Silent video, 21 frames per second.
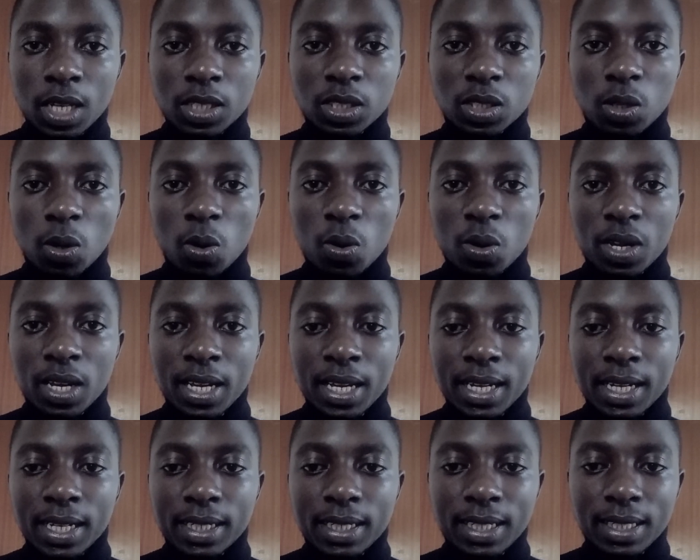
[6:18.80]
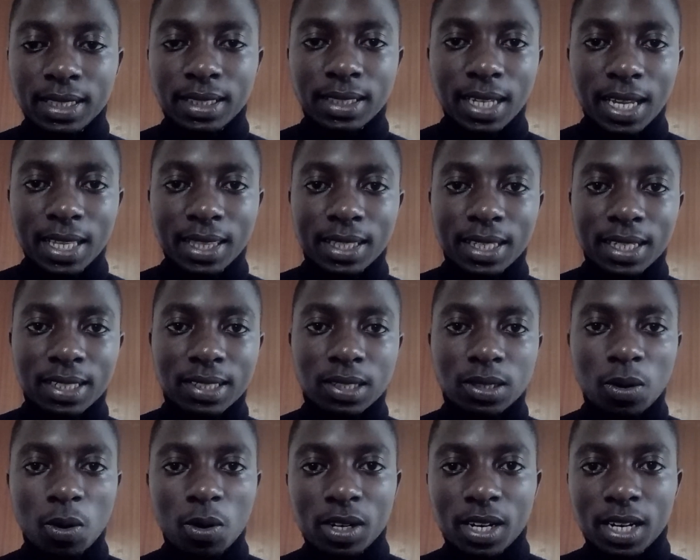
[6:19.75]
So these ethics
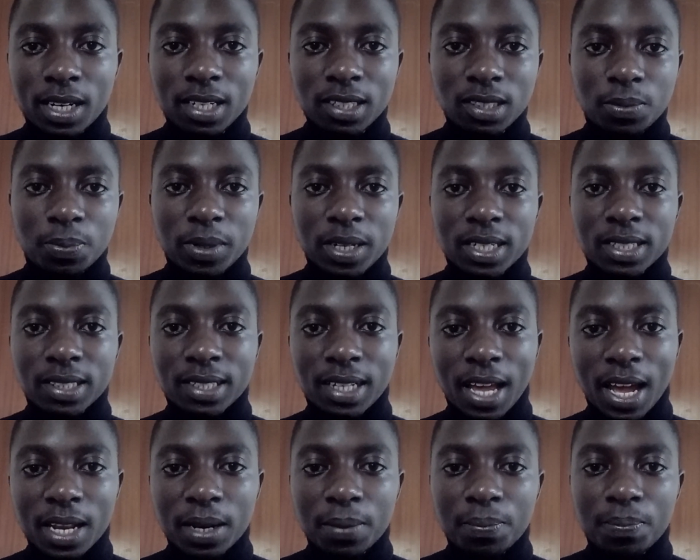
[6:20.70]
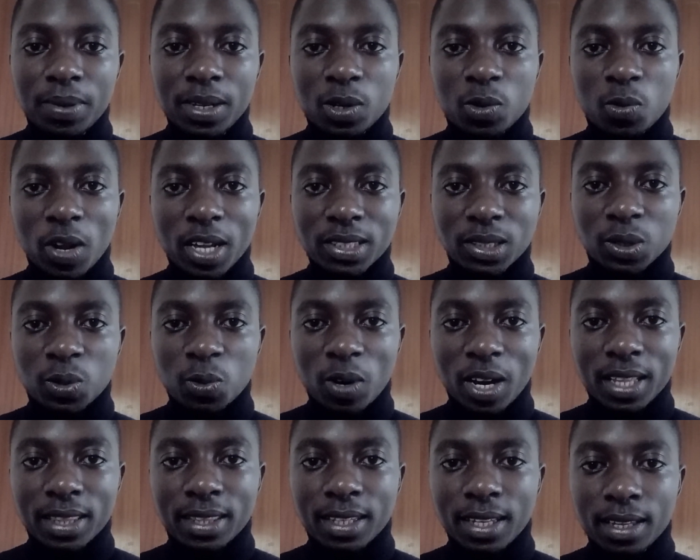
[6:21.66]
or the disciplines can be
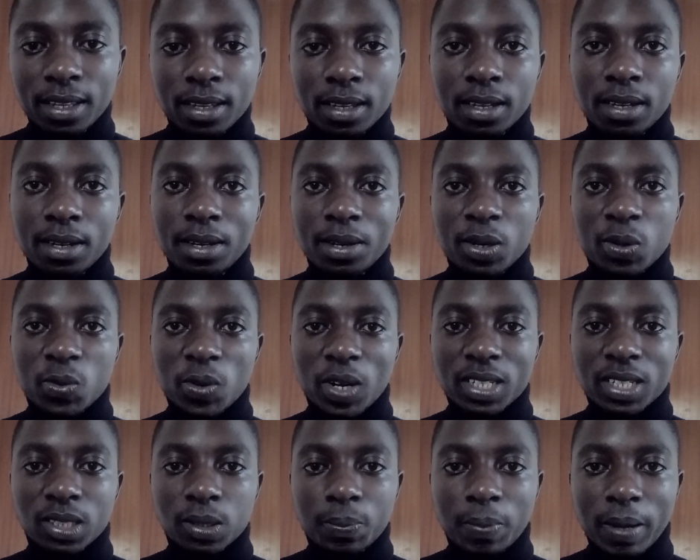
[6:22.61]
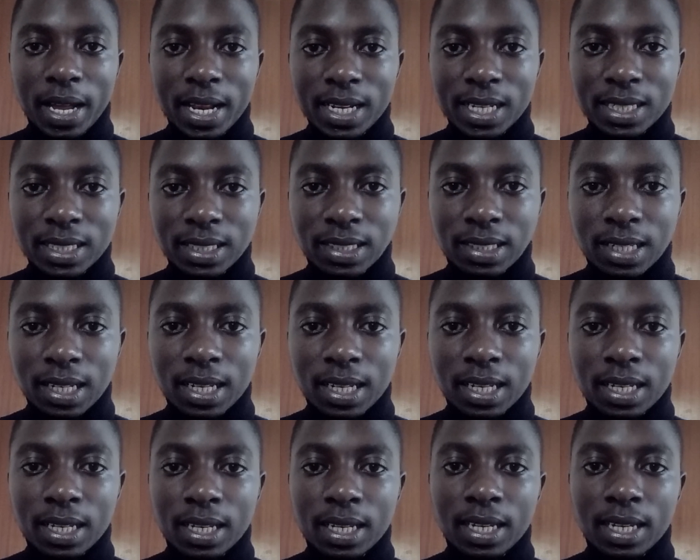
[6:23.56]
trustworthy, transparency,